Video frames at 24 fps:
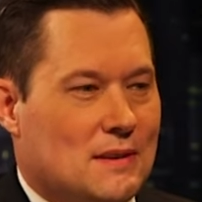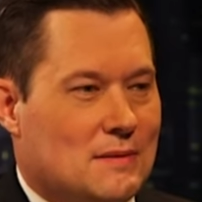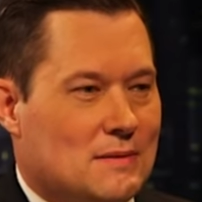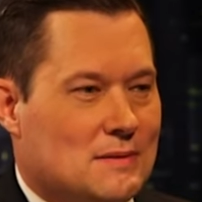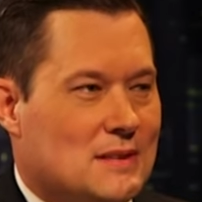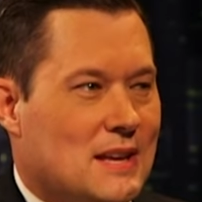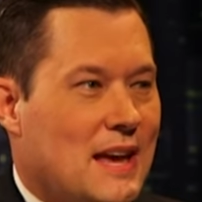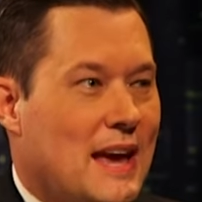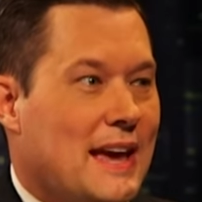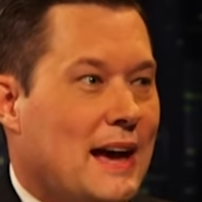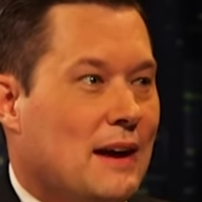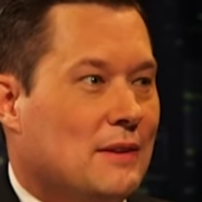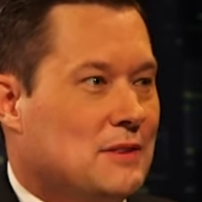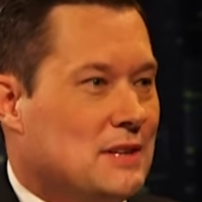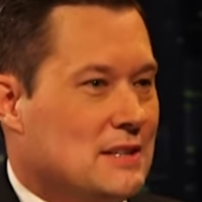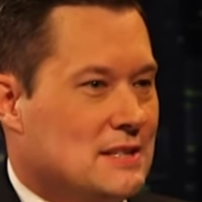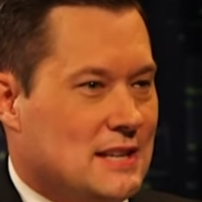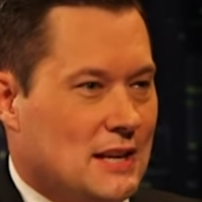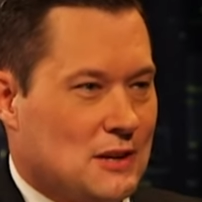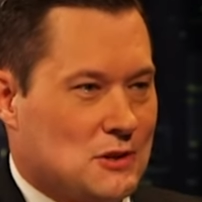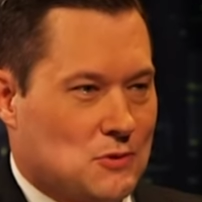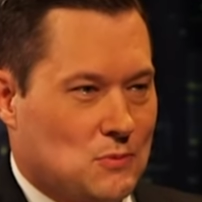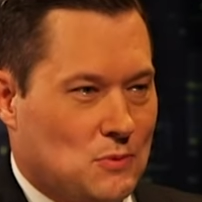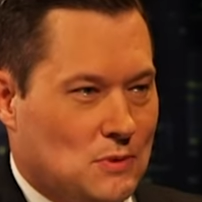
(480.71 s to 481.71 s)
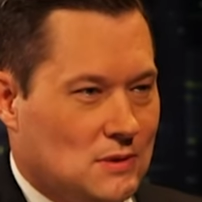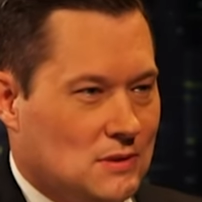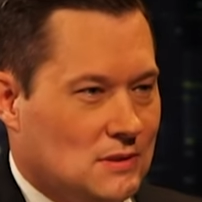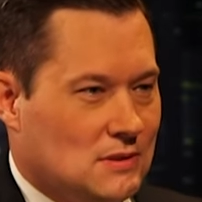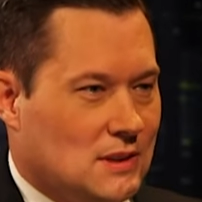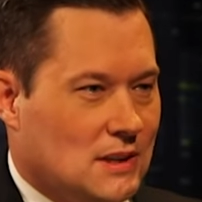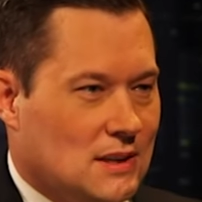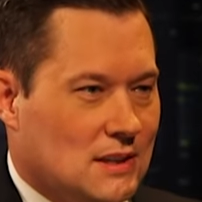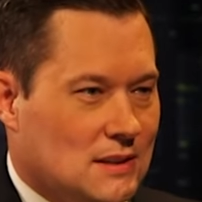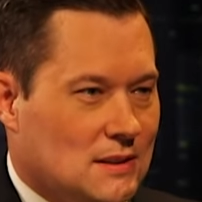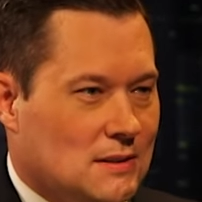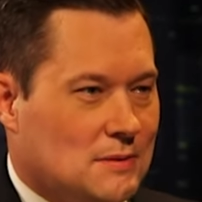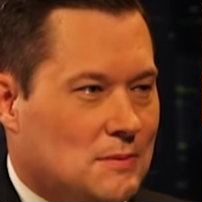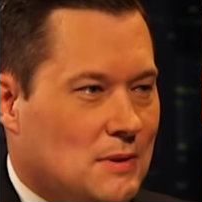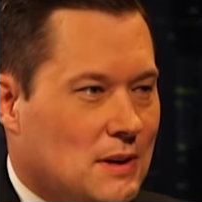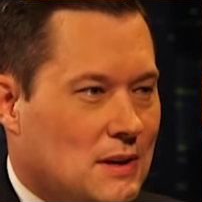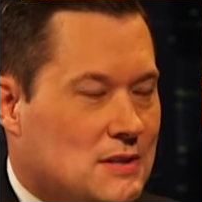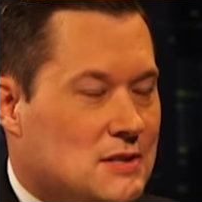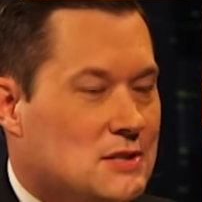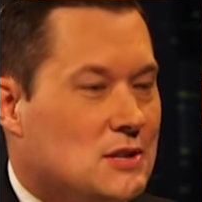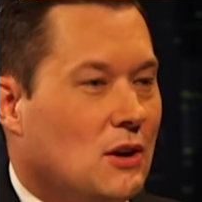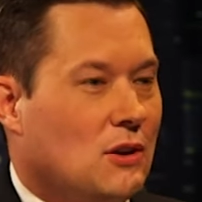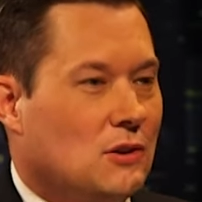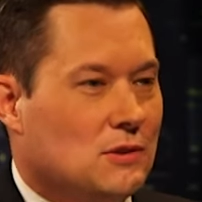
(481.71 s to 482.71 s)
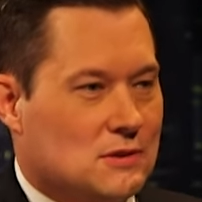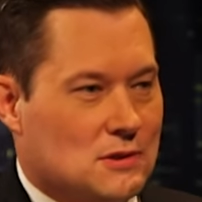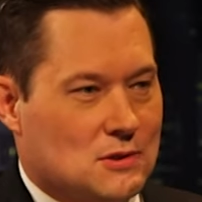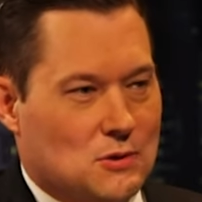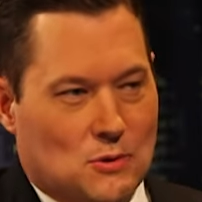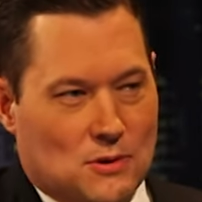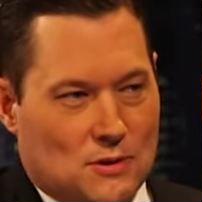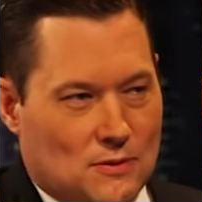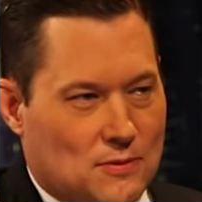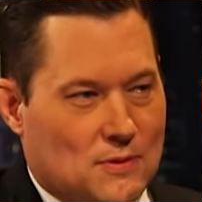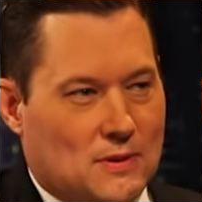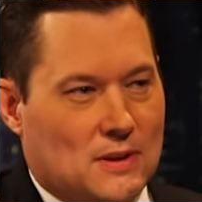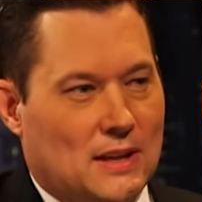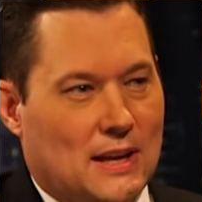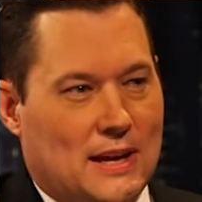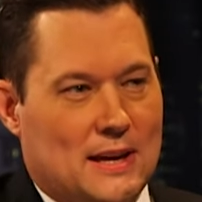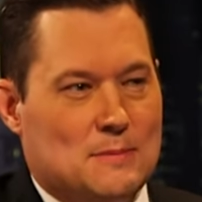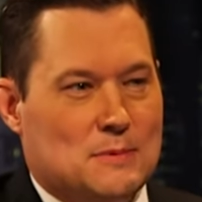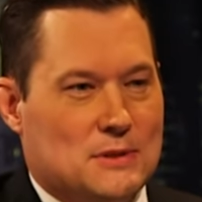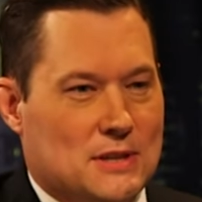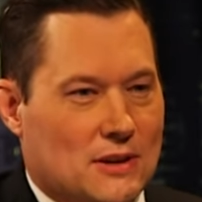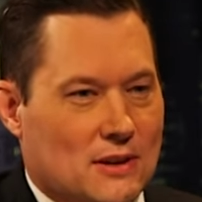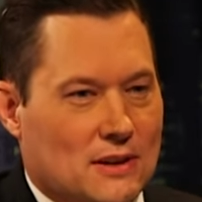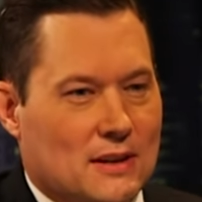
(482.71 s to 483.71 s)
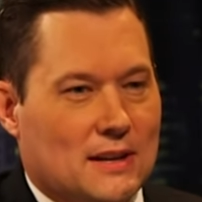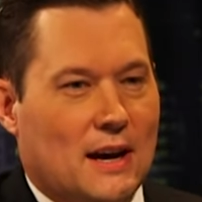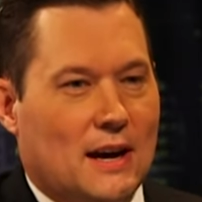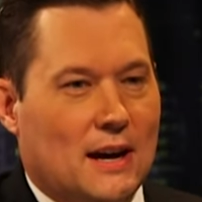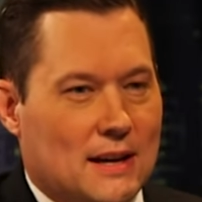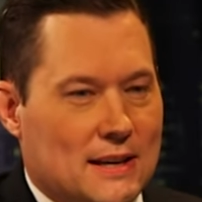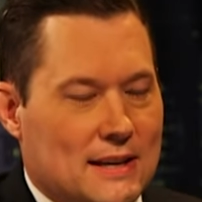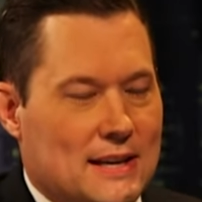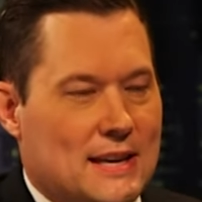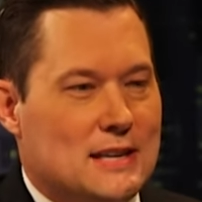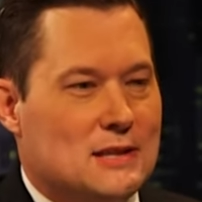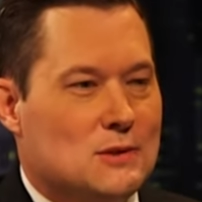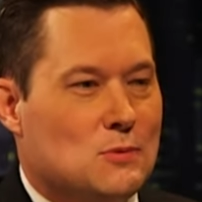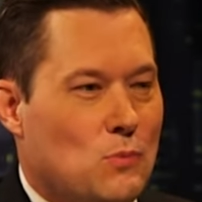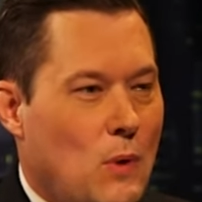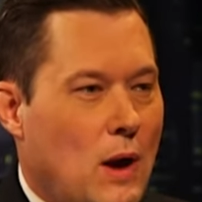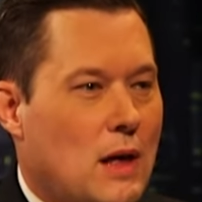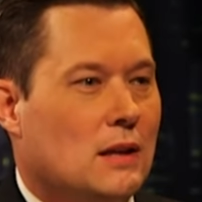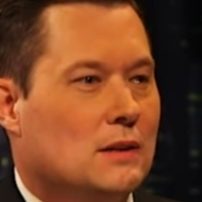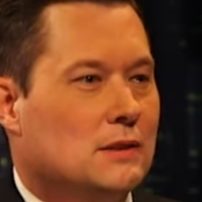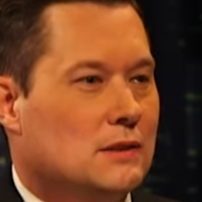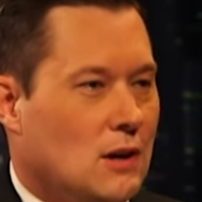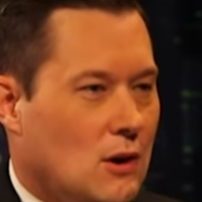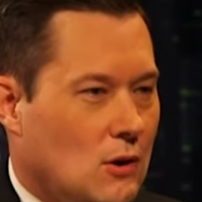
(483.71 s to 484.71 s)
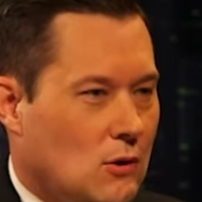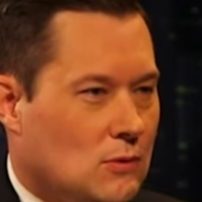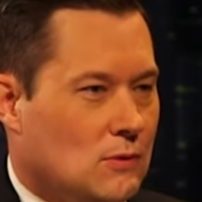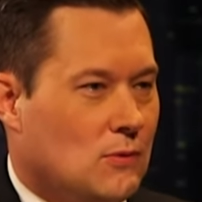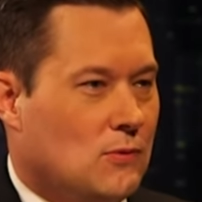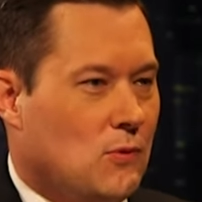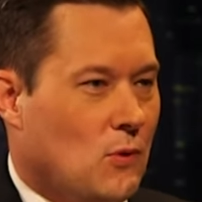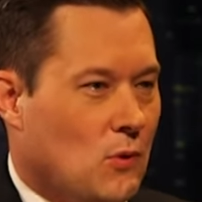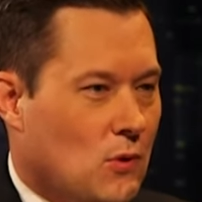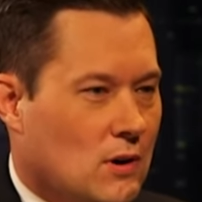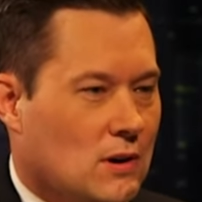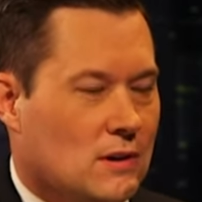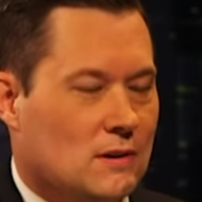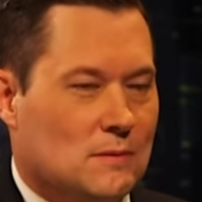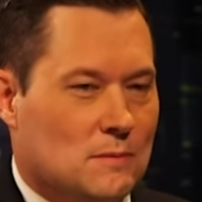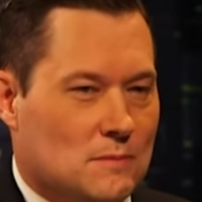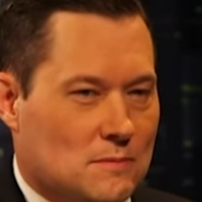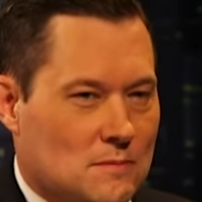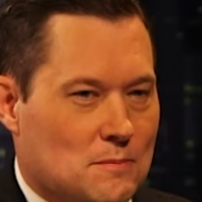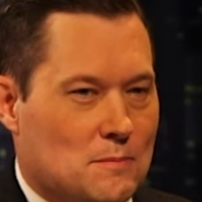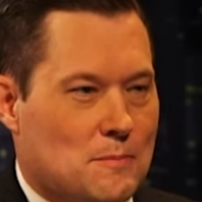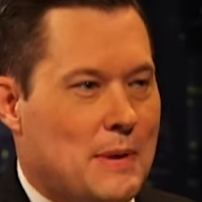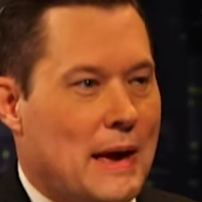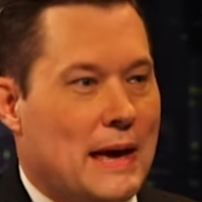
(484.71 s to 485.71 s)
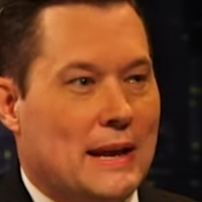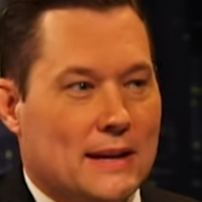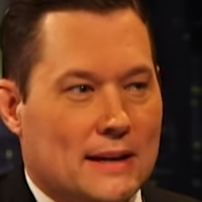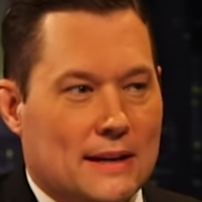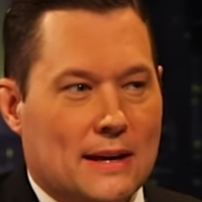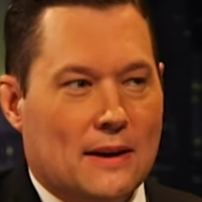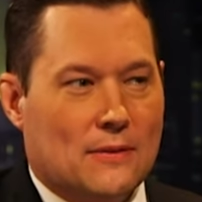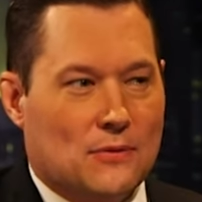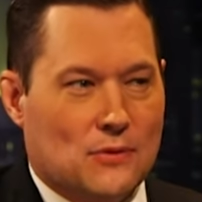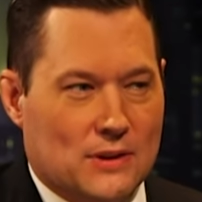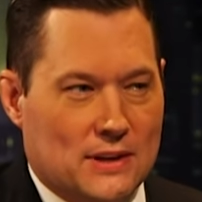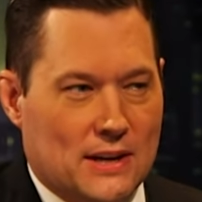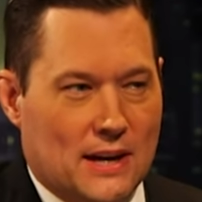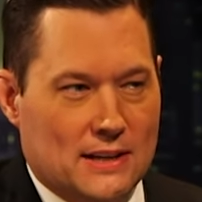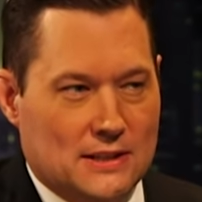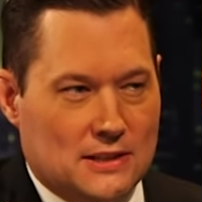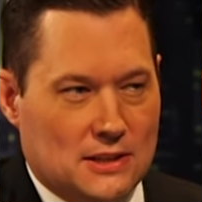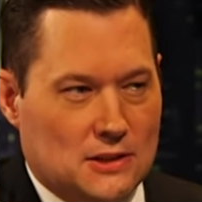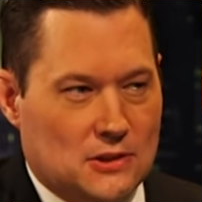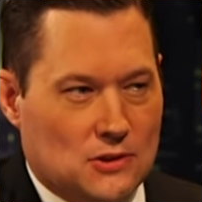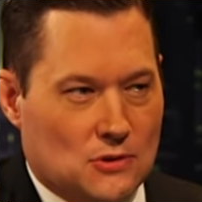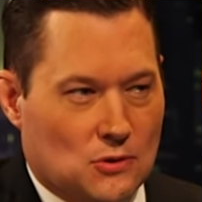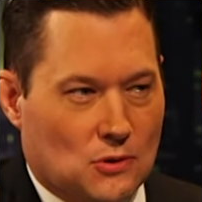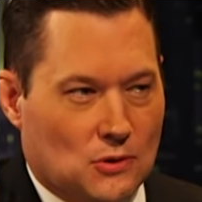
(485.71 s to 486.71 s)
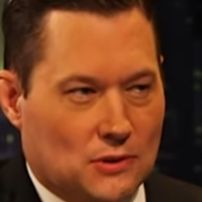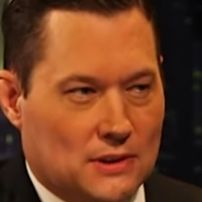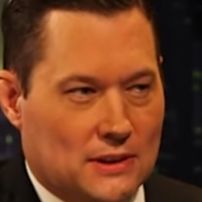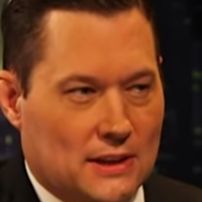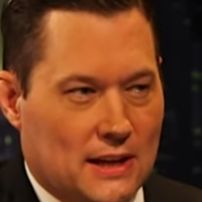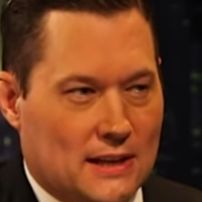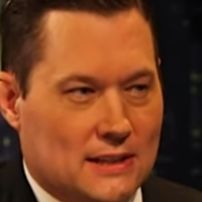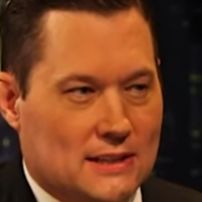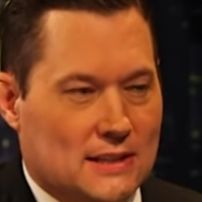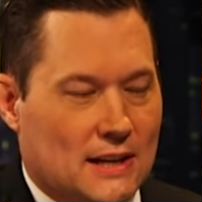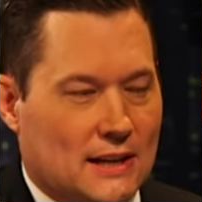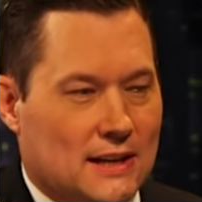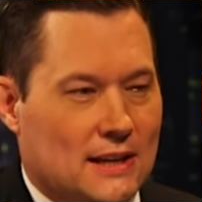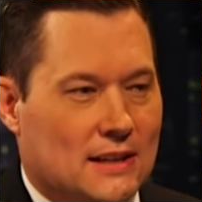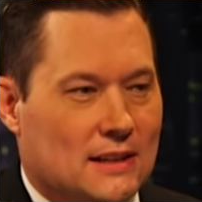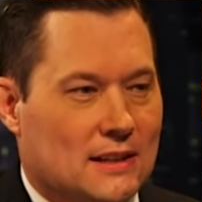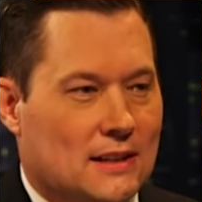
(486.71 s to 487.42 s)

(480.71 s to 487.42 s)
take out the sexual assault sort of claims here. He's well known for betting every 19-year-old in Nantucket.